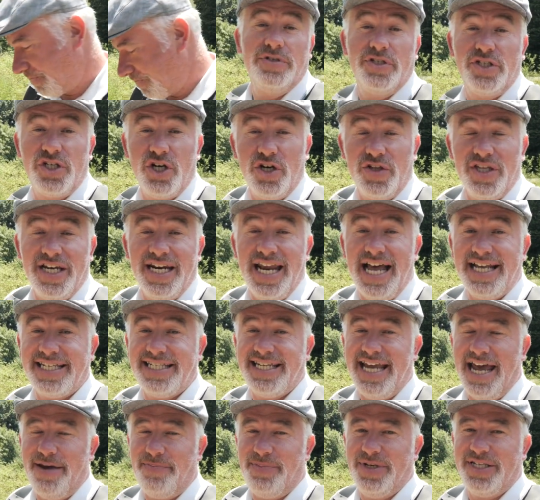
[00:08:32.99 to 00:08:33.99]
So the
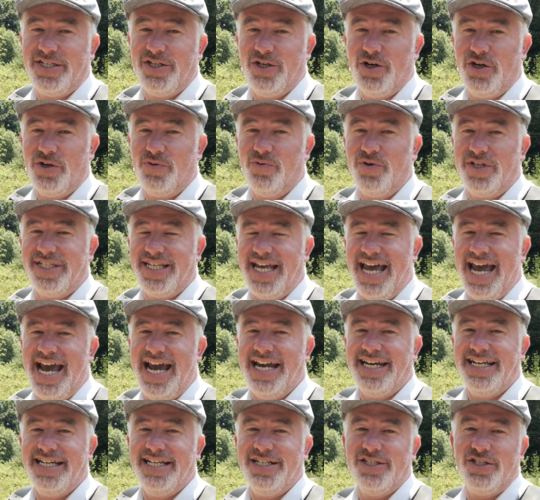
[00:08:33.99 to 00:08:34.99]
last episode was
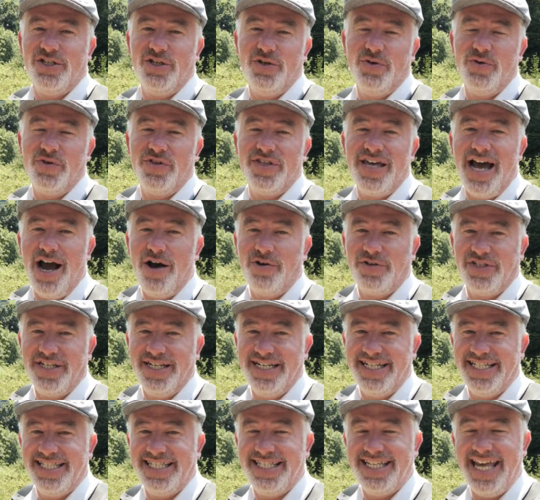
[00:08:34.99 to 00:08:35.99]
aired in
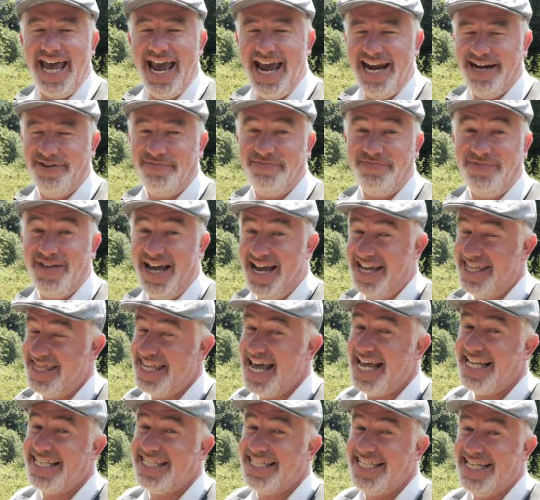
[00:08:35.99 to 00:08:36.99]
2010, and
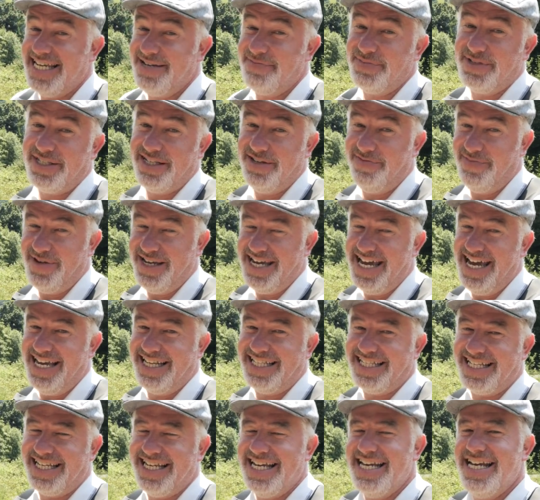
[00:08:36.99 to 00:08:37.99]
that seems to be
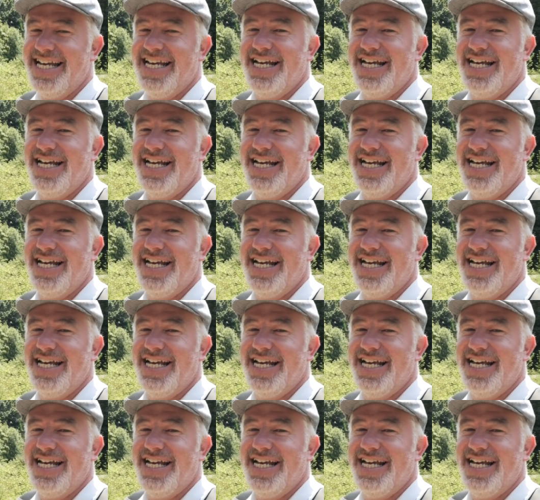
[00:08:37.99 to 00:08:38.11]
it.